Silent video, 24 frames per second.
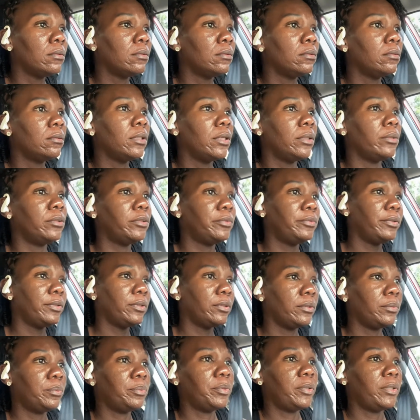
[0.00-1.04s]
No, it's
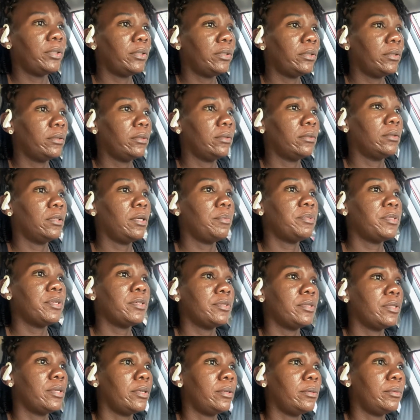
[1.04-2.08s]
further up here. I'm so
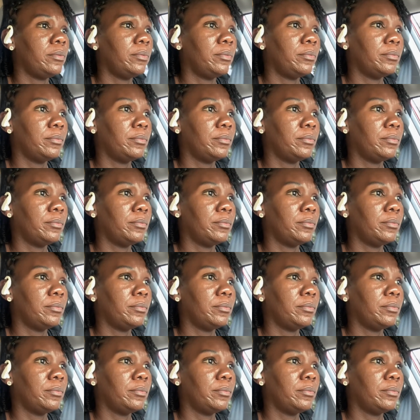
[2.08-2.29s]
slow.